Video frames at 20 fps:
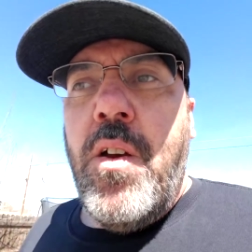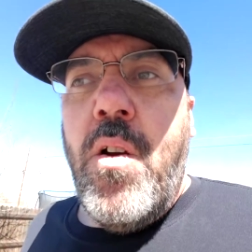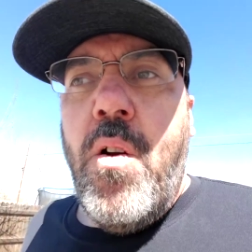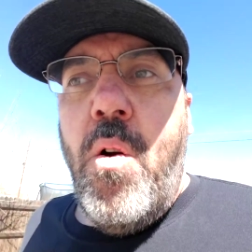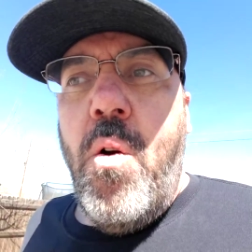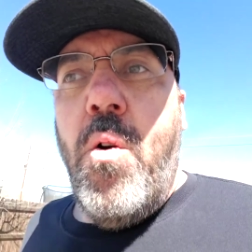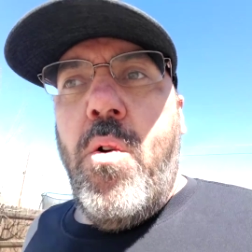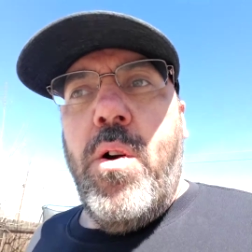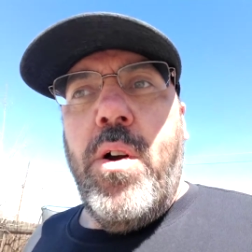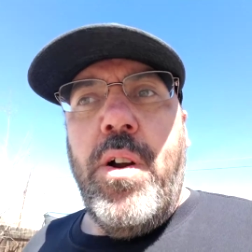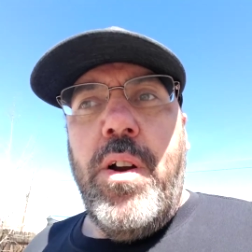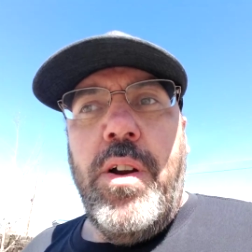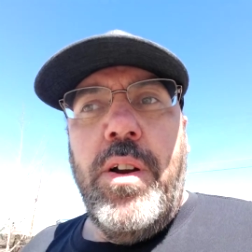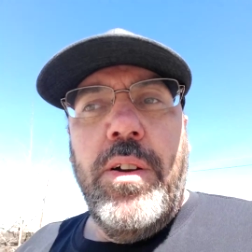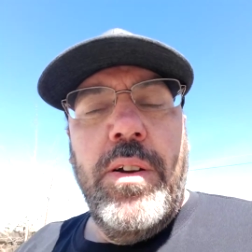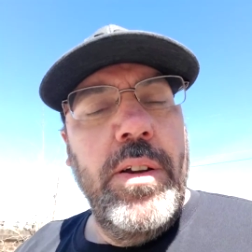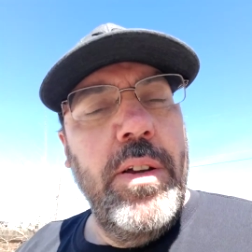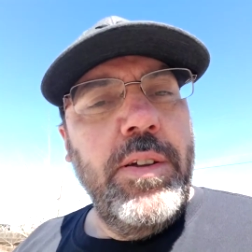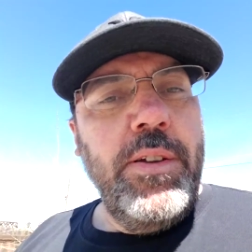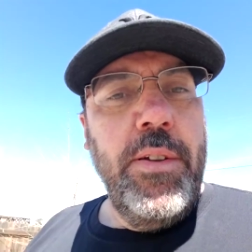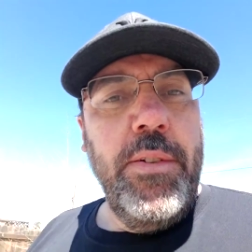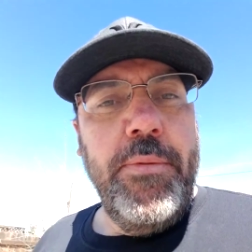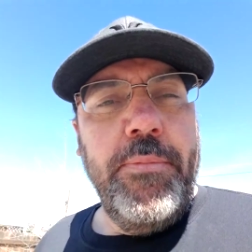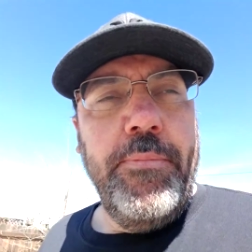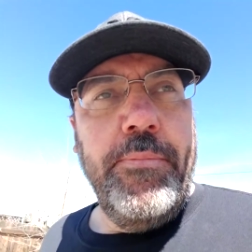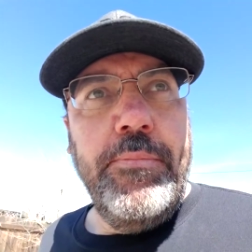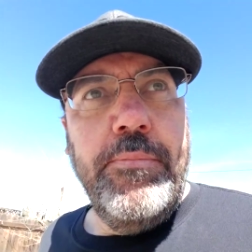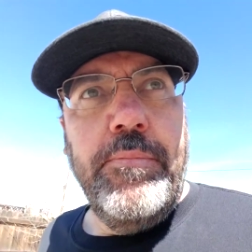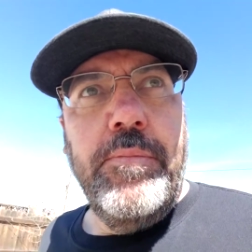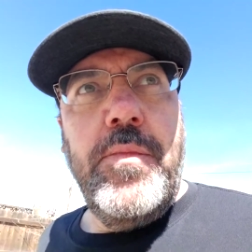Or
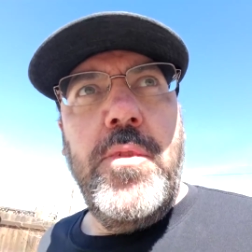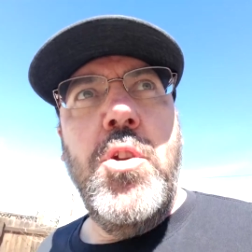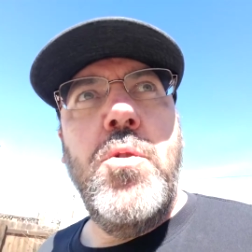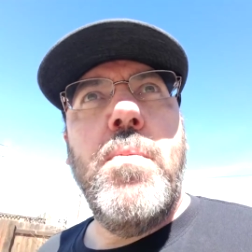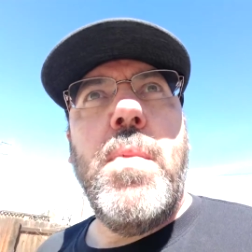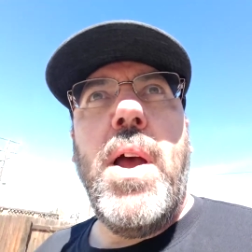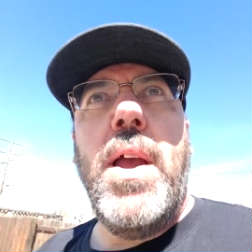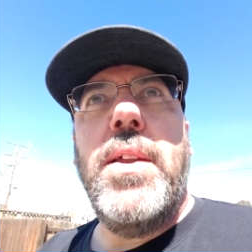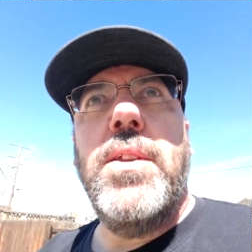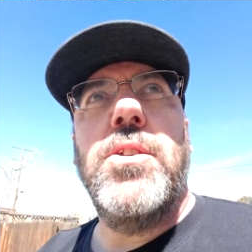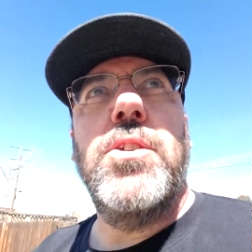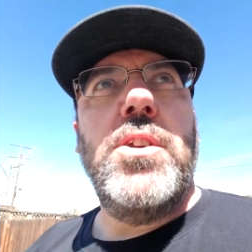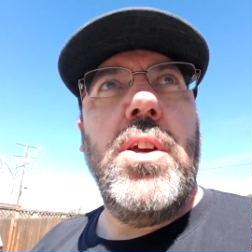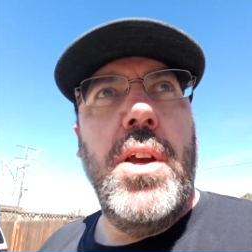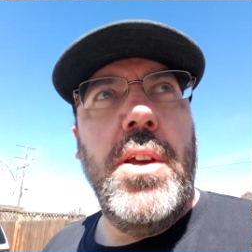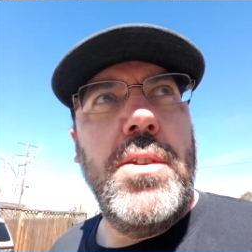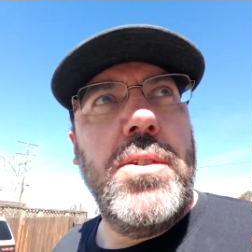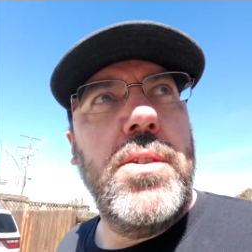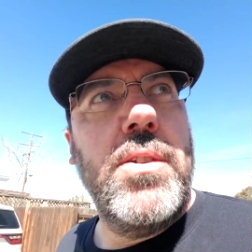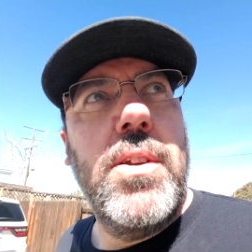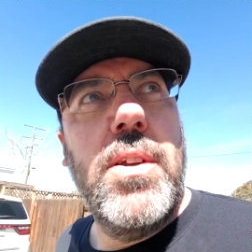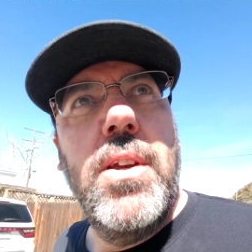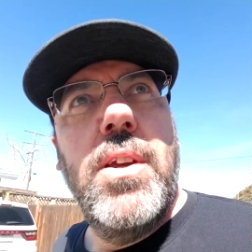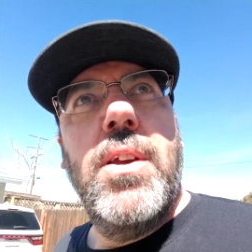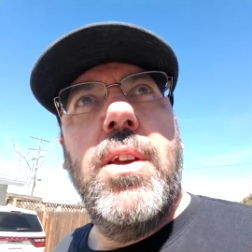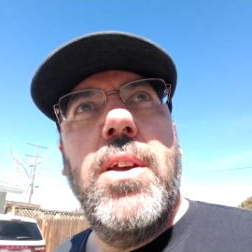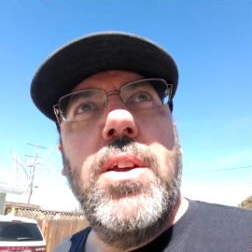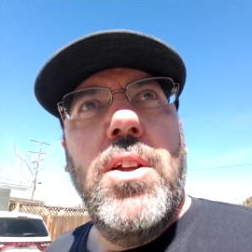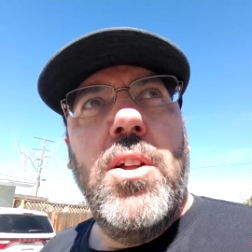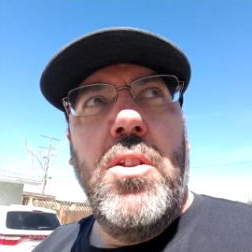you might just
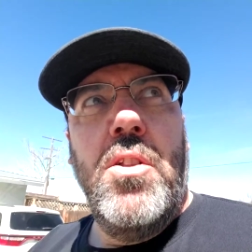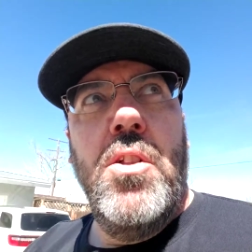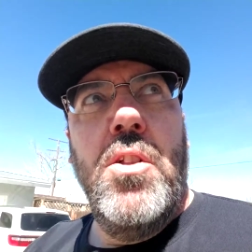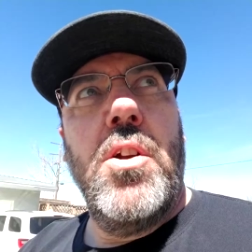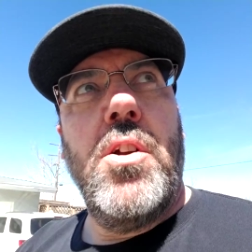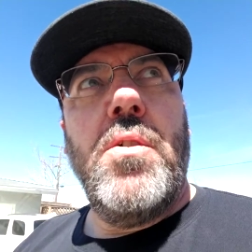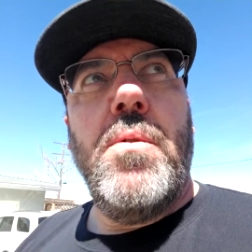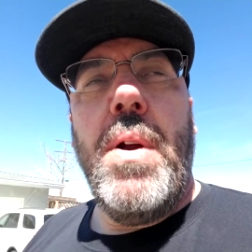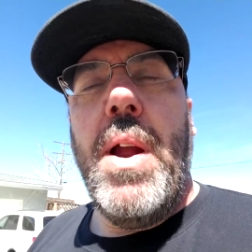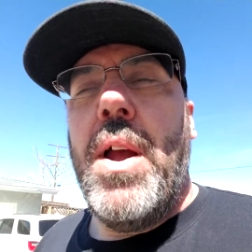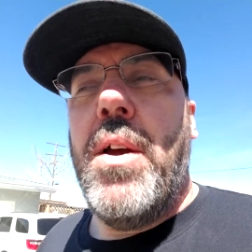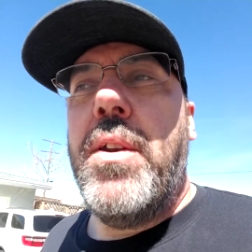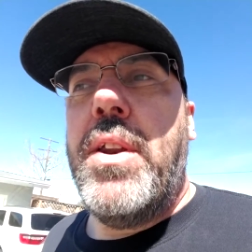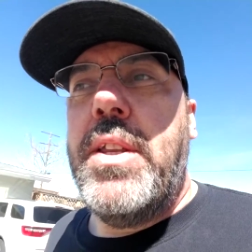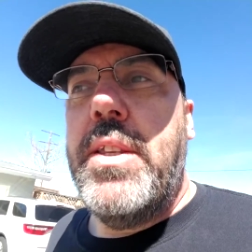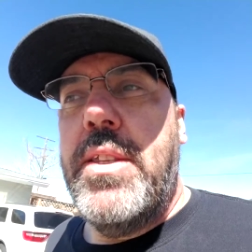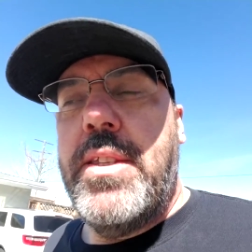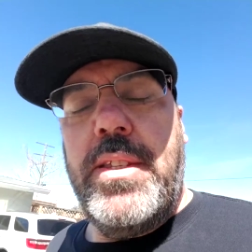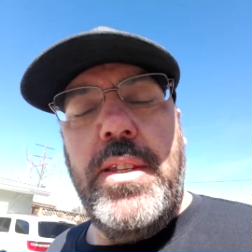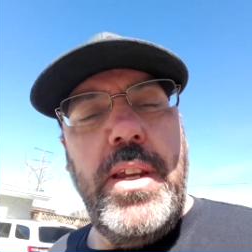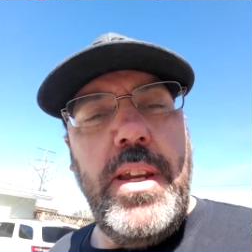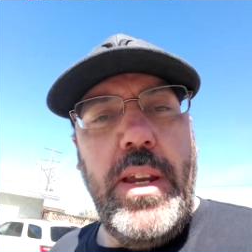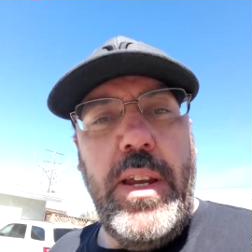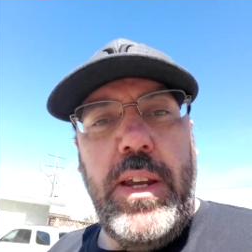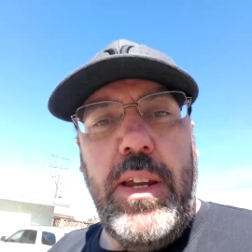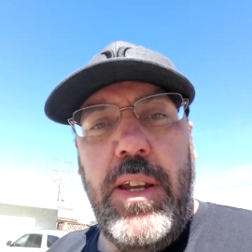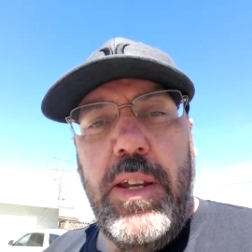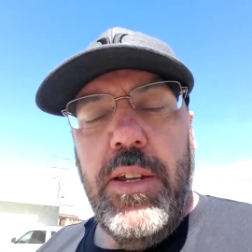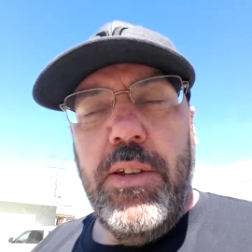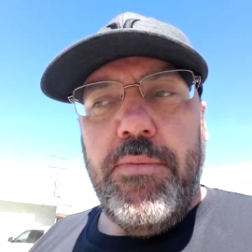look around and
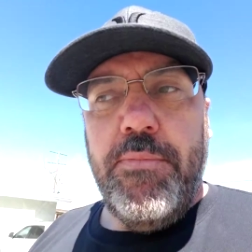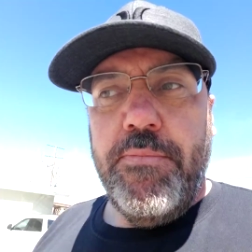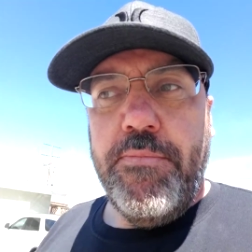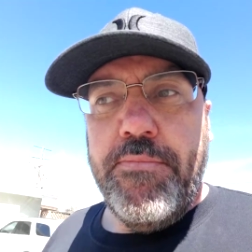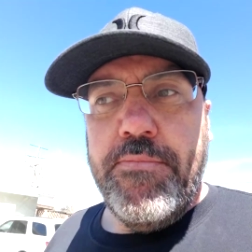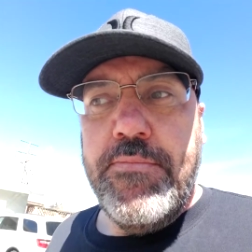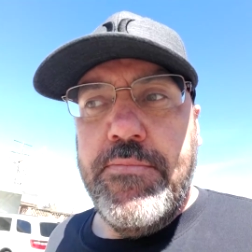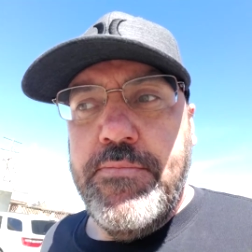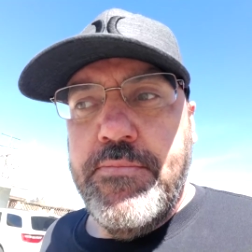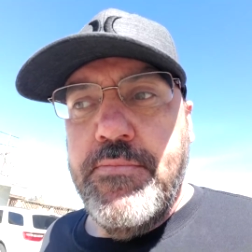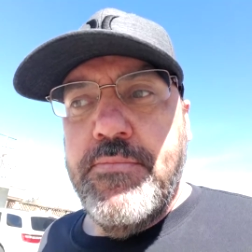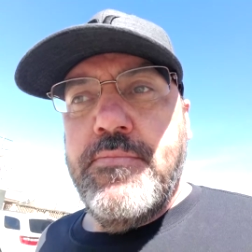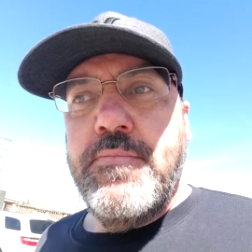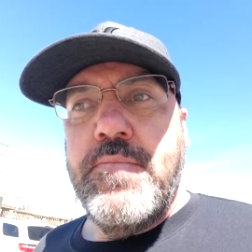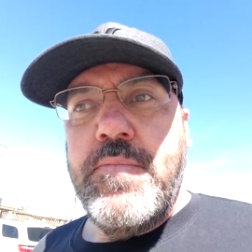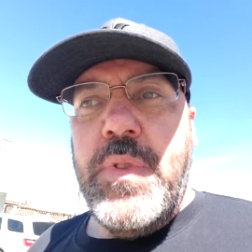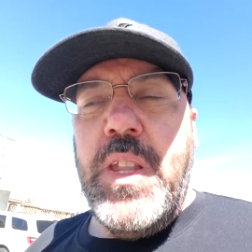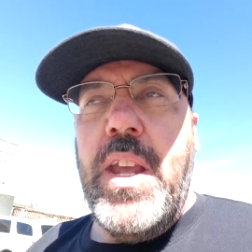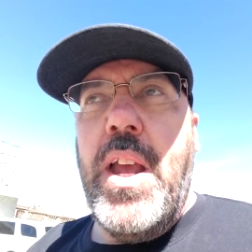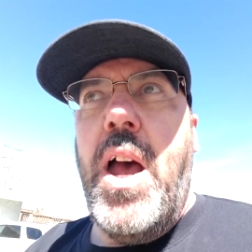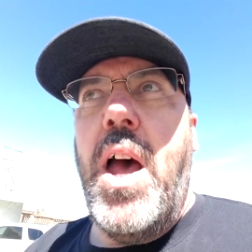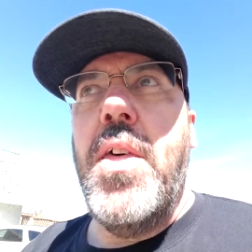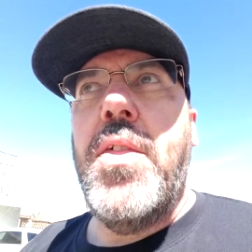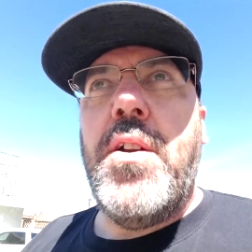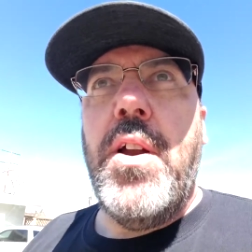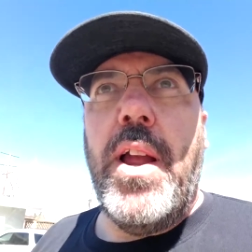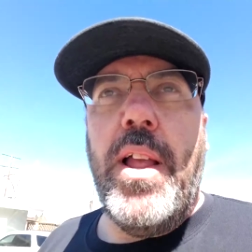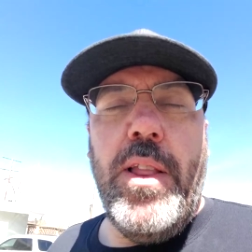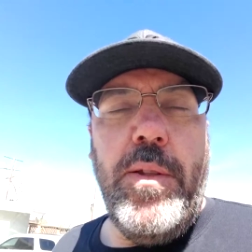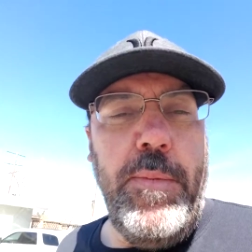see the other
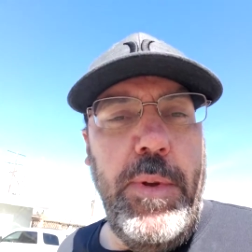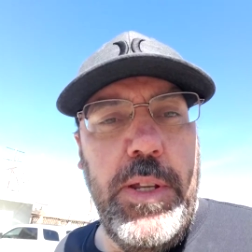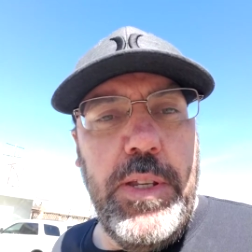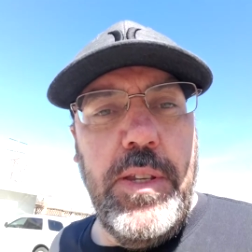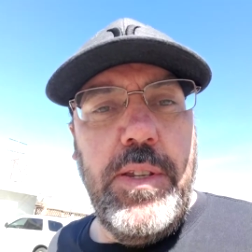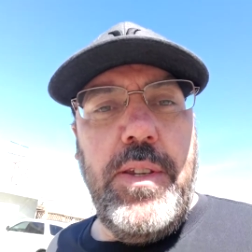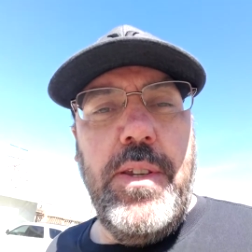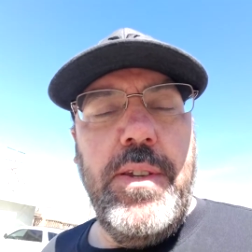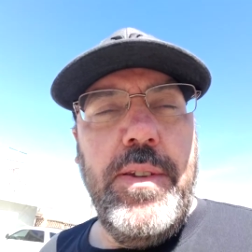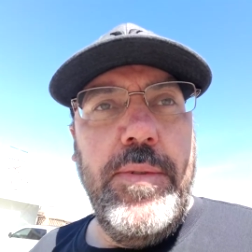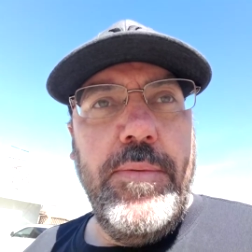elements